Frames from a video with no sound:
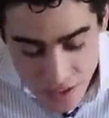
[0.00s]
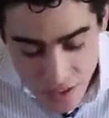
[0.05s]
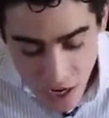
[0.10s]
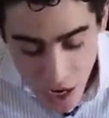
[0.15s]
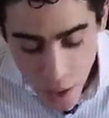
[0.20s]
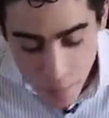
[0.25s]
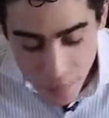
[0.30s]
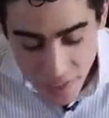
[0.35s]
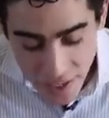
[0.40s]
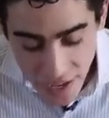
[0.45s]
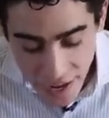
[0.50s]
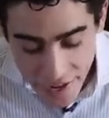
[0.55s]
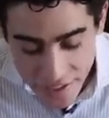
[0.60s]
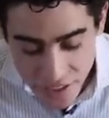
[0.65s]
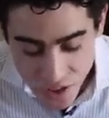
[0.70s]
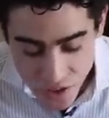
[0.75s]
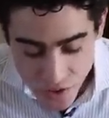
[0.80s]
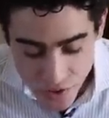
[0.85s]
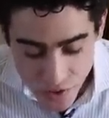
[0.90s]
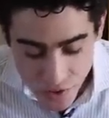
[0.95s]
Top
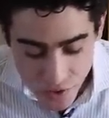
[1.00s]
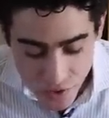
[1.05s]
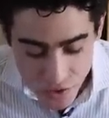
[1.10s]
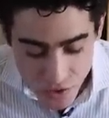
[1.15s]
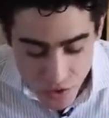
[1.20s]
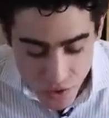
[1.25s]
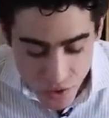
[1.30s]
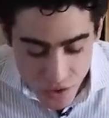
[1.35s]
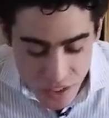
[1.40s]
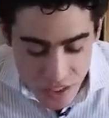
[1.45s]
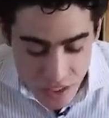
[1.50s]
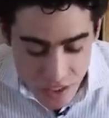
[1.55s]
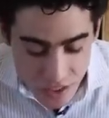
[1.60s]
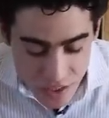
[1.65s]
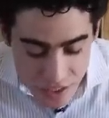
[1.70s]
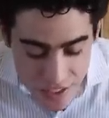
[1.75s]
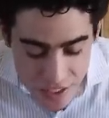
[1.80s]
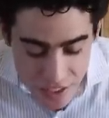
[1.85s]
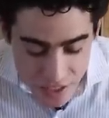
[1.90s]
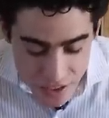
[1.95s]
gangster, do the
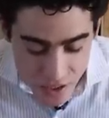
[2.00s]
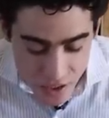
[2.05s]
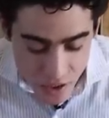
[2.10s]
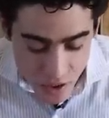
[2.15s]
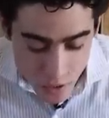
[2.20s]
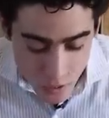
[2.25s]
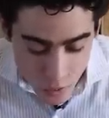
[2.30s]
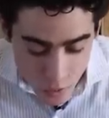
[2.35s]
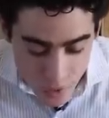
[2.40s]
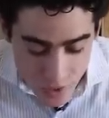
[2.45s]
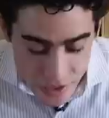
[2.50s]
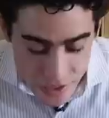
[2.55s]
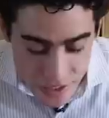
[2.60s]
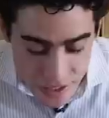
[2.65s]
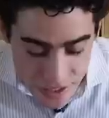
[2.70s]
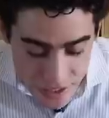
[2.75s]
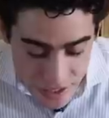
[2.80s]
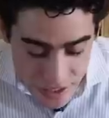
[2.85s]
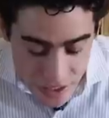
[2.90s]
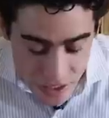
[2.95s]
elite
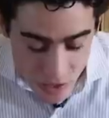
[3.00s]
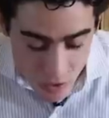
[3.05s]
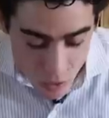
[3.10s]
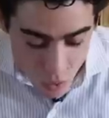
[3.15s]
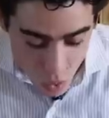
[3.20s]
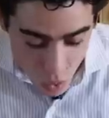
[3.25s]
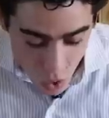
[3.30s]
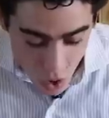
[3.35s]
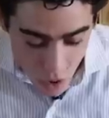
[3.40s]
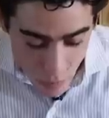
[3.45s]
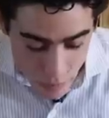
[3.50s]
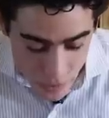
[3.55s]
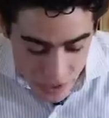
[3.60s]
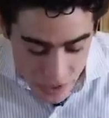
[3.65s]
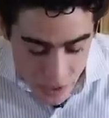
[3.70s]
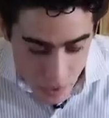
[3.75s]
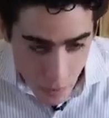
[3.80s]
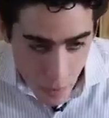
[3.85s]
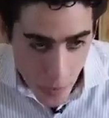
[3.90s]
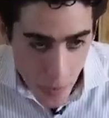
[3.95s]
really eat raw
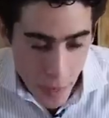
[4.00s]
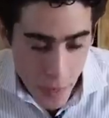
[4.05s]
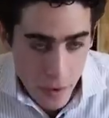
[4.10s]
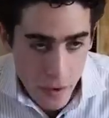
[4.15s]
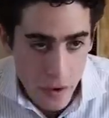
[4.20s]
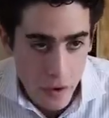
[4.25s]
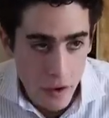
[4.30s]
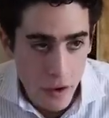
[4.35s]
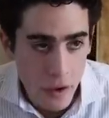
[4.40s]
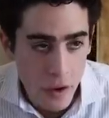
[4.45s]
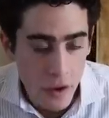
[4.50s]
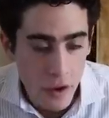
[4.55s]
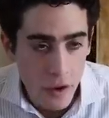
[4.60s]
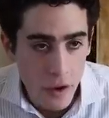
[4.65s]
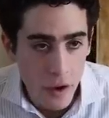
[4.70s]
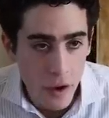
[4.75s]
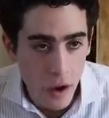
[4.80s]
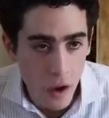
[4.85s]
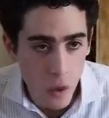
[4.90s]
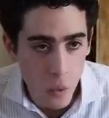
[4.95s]
meat?
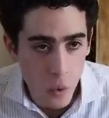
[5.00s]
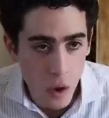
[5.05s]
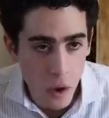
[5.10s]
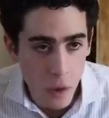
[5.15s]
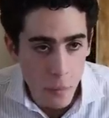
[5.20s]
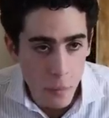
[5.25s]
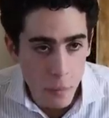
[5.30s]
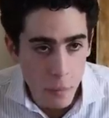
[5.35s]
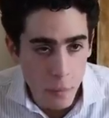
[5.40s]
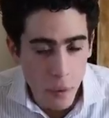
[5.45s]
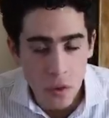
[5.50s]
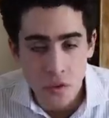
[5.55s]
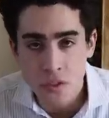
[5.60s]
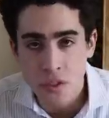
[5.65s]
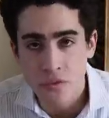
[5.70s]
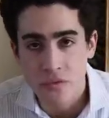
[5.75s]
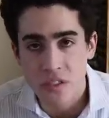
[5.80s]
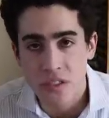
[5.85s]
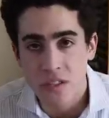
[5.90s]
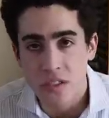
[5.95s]
Uh, well,
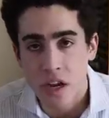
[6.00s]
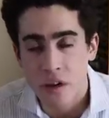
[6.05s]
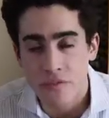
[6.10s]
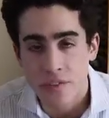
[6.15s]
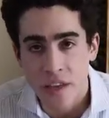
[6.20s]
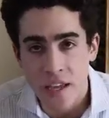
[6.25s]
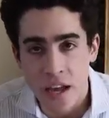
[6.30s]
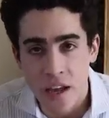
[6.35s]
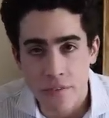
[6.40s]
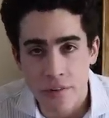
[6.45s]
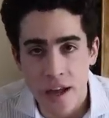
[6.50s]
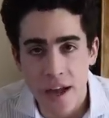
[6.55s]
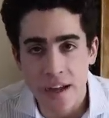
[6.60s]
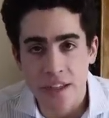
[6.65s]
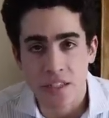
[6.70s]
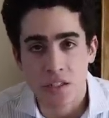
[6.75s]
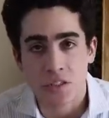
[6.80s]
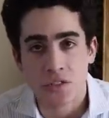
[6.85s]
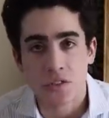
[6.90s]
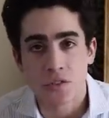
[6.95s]
most of the stuff they have
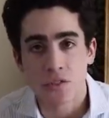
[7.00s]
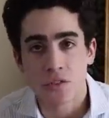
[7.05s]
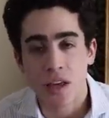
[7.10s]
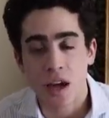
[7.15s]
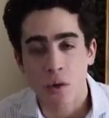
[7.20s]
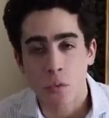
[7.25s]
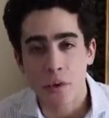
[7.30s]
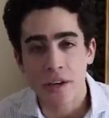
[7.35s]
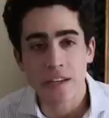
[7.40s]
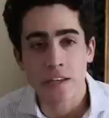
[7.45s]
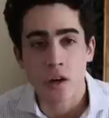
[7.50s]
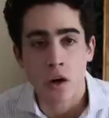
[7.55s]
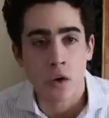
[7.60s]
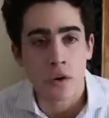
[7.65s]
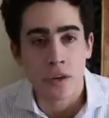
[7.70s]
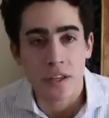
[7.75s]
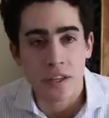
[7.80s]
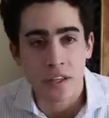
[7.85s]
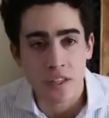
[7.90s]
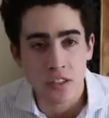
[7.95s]
access to that we
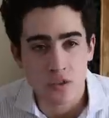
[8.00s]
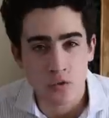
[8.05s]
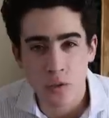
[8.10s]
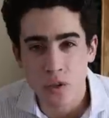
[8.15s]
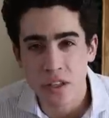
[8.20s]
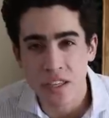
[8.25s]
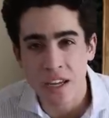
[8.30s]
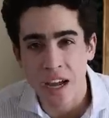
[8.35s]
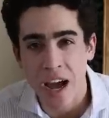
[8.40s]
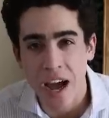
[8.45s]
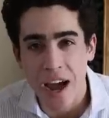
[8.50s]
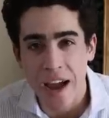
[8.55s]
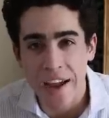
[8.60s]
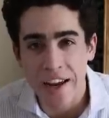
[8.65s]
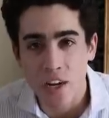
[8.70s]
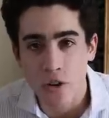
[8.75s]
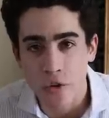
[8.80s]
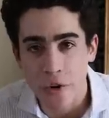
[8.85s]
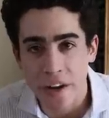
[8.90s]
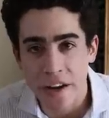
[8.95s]
don't is really
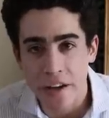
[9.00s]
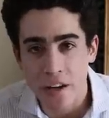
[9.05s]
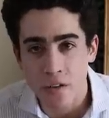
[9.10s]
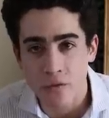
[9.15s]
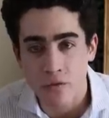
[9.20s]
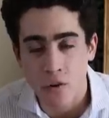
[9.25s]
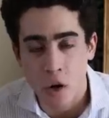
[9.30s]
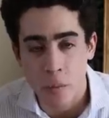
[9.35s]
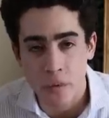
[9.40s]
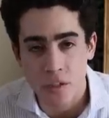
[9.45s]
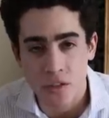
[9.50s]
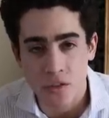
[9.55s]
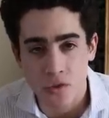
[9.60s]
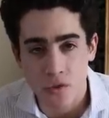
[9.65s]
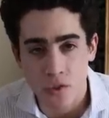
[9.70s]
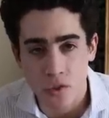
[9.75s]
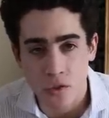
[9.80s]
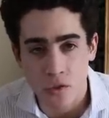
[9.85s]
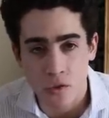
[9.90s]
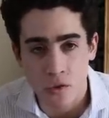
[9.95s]
high grade
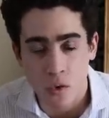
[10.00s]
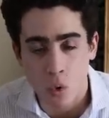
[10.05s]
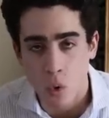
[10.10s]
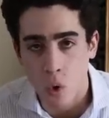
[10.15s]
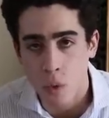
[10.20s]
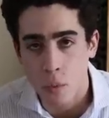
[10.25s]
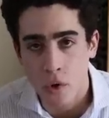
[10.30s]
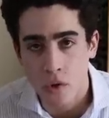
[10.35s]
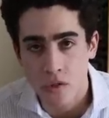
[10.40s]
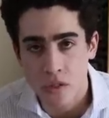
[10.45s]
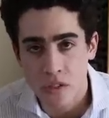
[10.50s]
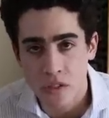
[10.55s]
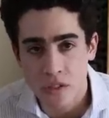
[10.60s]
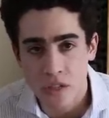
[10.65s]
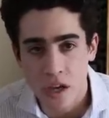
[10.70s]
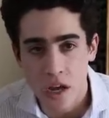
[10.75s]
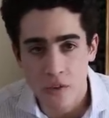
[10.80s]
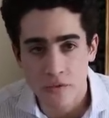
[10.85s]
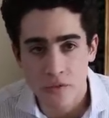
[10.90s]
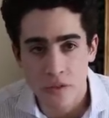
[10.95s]
pharmaceutical hormones and
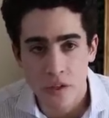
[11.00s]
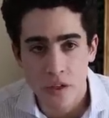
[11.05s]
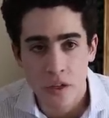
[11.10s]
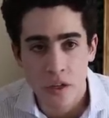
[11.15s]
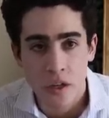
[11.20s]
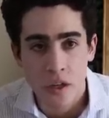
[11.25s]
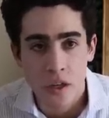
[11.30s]
stuff.